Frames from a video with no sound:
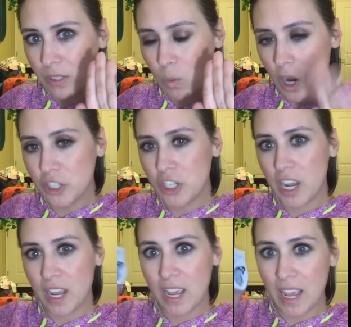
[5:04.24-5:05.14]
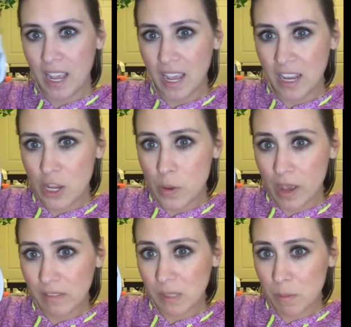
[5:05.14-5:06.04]
is watching and you
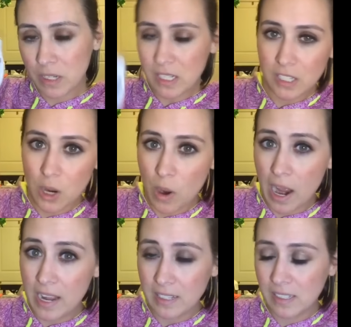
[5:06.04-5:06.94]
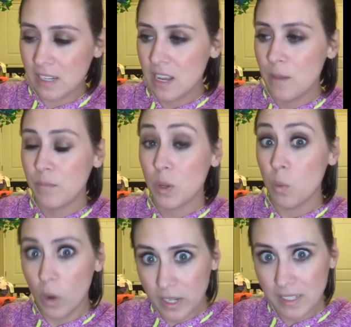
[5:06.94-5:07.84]
have smelled indigo ice,
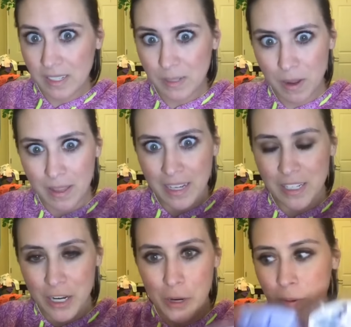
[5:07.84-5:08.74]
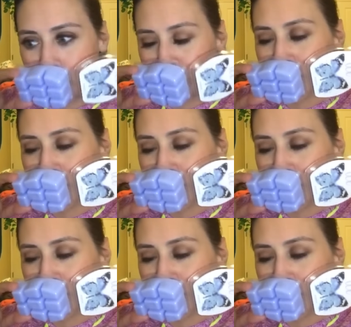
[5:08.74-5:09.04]
what does it smell like to you?